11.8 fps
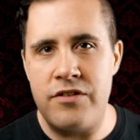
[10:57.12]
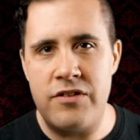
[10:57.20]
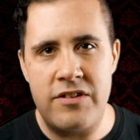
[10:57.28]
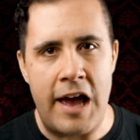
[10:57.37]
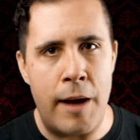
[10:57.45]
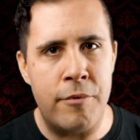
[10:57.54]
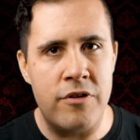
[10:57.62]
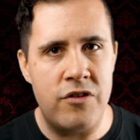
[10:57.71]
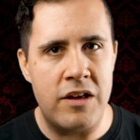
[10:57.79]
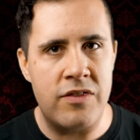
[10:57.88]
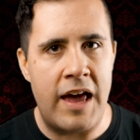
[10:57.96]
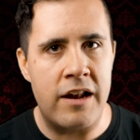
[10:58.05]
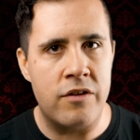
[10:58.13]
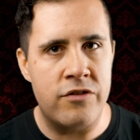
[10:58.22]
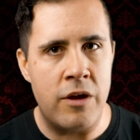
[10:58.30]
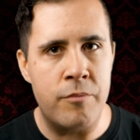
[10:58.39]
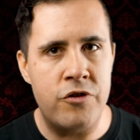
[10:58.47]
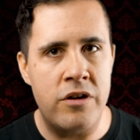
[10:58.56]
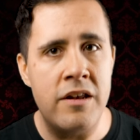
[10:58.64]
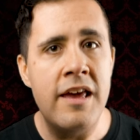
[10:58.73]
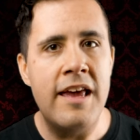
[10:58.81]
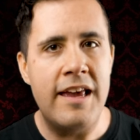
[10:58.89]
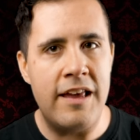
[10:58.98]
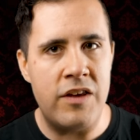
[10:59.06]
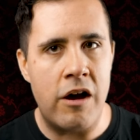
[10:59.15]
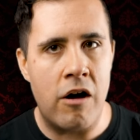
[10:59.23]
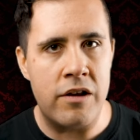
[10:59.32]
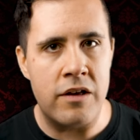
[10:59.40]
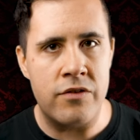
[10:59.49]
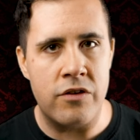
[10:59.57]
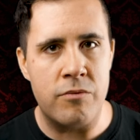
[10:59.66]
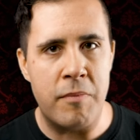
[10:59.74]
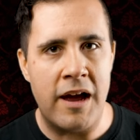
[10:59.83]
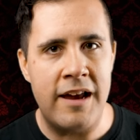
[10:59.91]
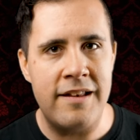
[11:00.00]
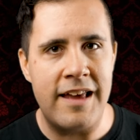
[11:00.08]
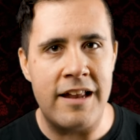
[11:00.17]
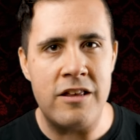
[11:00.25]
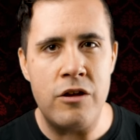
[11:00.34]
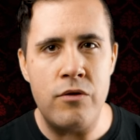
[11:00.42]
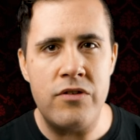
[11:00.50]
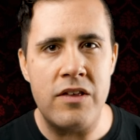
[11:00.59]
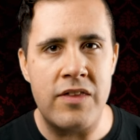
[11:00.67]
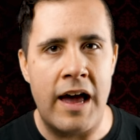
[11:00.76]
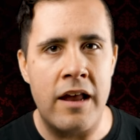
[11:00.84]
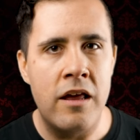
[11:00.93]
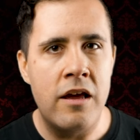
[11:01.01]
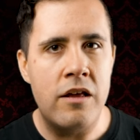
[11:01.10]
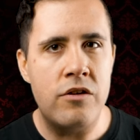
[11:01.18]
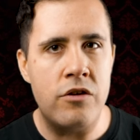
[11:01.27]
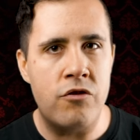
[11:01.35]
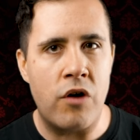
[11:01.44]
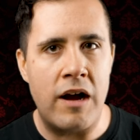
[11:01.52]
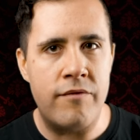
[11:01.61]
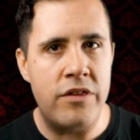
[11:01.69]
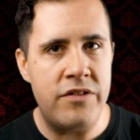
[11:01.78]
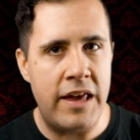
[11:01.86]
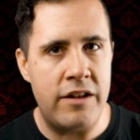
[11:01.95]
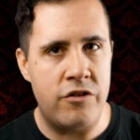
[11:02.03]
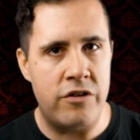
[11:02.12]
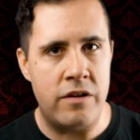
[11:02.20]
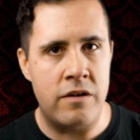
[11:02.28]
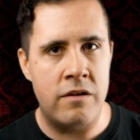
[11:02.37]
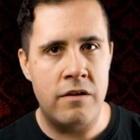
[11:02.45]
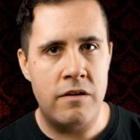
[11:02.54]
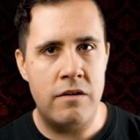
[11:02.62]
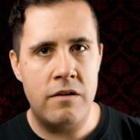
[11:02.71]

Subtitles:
establishing that assumption in the audience's mind and using that to drive the tension.